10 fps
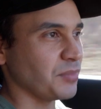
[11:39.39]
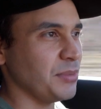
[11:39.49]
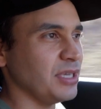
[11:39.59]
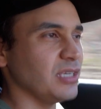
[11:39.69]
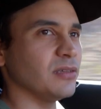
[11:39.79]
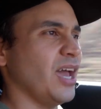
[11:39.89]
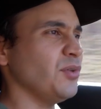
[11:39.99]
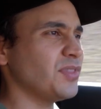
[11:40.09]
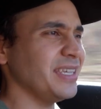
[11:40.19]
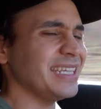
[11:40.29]
Maybe, I
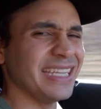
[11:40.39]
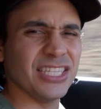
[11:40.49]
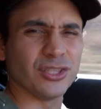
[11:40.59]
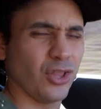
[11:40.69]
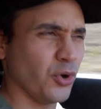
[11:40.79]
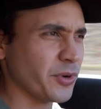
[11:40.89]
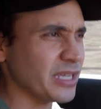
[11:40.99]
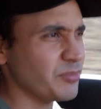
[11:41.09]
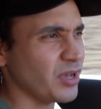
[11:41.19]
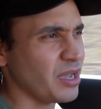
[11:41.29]
don't think it needs
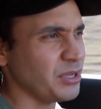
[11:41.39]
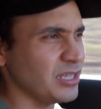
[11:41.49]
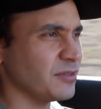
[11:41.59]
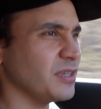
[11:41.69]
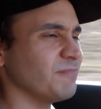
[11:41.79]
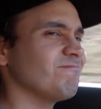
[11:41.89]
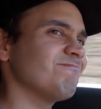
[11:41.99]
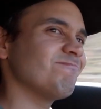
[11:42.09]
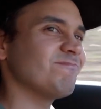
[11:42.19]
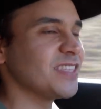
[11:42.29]
lowering, but I mean,
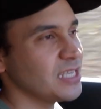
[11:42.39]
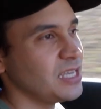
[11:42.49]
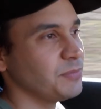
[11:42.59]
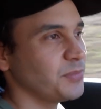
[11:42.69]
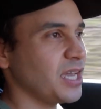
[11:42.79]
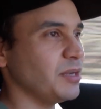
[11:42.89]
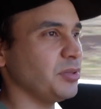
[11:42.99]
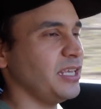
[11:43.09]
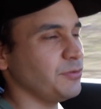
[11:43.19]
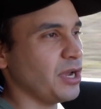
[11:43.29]
kind of
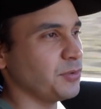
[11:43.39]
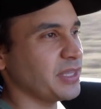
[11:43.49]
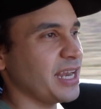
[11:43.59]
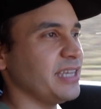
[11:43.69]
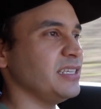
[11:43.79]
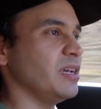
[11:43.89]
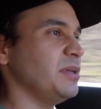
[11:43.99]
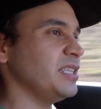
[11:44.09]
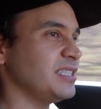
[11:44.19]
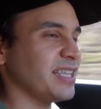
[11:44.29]
playing around with that idea. I
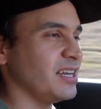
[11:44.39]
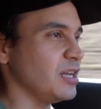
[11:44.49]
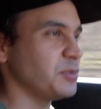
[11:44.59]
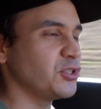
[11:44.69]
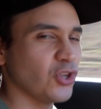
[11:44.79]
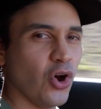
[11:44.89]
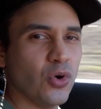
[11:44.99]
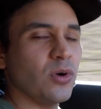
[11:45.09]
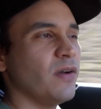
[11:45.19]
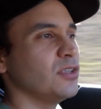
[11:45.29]
mean, they set it up
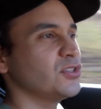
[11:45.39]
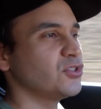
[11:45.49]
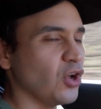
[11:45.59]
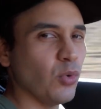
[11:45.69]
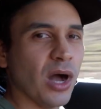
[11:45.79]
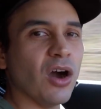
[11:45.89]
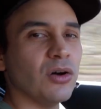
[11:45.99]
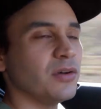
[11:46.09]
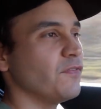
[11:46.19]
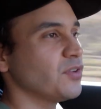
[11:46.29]
so
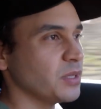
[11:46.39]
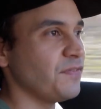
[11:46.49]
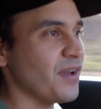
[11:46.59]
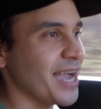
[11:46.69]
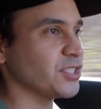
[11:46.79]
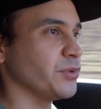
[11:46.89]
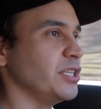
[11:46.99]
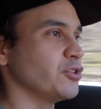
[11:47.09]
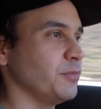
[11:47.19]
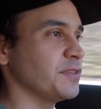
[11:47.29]
well from the factory
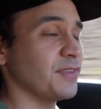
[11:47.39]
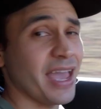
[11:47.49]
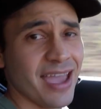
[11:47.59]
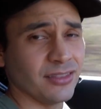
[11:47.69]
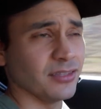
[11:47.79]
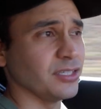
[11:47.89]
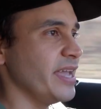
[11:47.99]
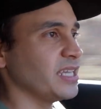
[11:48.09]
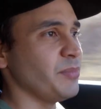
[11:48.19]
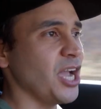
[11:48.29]
in terms of the handling. I
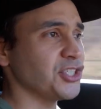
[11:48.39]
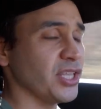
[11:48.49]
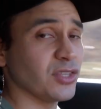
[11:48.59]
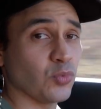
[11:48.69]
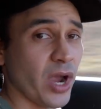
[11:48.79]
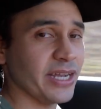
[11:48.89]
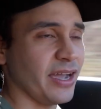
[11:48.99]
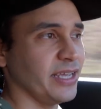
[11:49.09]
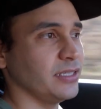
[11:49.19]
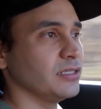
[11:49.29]
can imagine that the ride
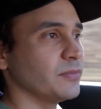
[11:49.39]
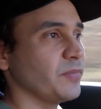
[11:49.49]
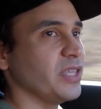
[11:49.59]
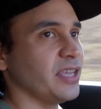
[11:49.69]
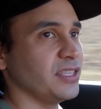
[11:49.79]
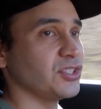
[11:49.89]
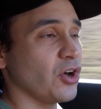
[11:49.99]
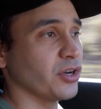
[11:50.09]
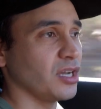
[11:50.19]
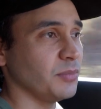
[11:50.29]
height that this
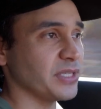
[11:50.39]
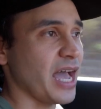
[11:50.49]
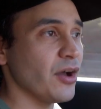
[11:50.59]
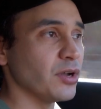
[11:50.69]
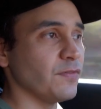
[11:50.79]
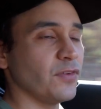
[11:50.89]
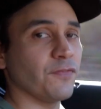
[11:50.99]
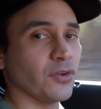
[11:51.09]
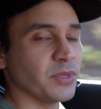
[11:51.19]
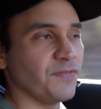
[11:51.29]
car comes out of
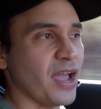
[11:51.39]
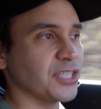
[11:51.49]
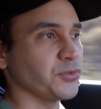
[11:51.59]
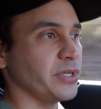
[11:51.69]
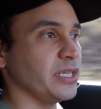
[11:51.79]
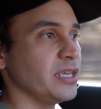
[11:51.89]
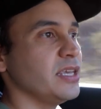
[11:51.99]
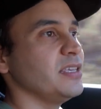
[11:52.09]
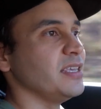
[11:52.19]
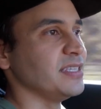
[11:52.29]
from the factory
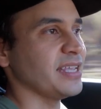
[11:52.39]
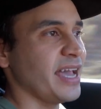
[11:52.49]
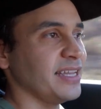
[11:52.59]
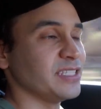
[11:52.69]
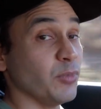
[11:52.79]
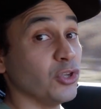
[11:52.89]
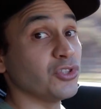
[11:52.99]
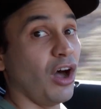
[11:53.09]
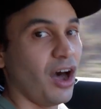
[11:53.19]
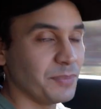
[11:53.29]
is at its most
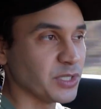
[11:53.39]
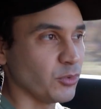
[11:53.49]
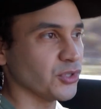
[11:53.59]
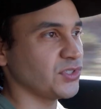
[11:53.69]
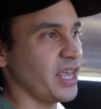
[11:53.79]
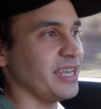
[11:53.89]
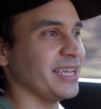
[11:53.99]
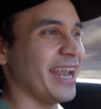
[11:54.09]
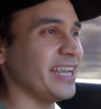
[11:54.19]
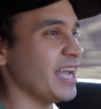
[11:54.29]
optimal setting,
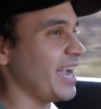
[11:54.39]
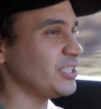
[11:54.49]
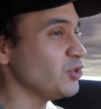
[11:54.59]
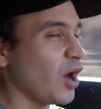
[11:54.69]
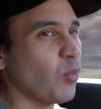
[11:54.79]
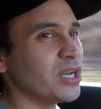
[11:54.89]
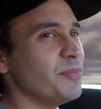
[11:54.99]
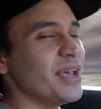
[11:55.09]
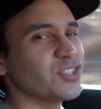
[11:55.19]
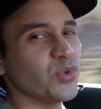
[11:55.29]
and I do not want to
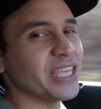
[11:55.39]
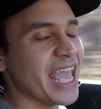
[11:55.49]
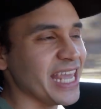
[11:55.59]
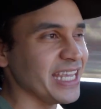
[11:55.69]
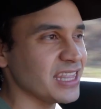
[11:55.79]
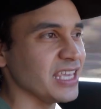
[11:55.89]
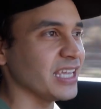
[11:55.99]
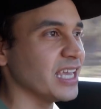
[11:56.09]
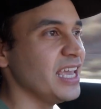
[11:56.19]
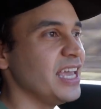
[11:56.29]
mess with
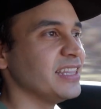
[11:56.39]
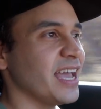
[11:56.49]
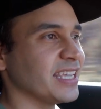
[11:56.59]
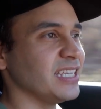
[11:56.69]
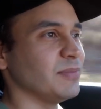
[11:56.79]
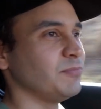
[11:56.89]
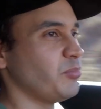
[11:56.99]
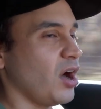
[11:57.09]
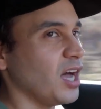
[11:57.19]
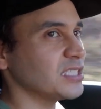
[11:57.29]
anything that can
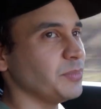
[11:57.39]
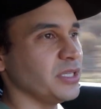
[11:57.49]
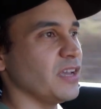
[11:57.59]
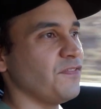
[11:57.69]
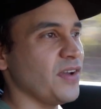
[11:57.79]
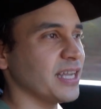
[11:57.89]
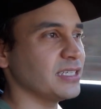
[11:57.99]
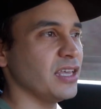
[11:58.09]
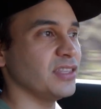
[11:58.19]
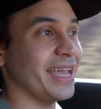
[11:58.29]
possibly affect
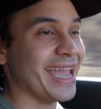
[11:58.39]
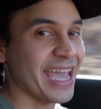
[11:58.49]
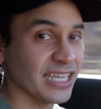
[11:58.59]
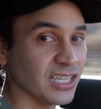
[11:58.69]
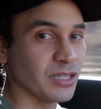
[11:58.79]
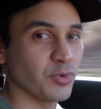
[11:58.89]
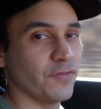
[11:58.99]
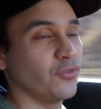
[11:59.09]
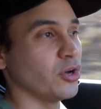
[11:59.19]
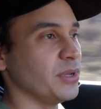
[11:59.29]
the handling
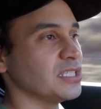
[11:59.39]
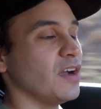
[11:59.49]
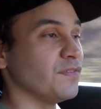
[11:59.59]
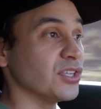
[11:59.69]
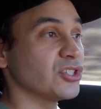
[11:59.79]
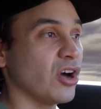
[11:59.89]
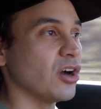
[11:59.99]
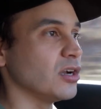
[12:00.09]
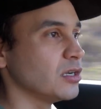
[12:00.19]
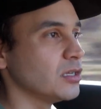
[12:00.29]
performance of this car.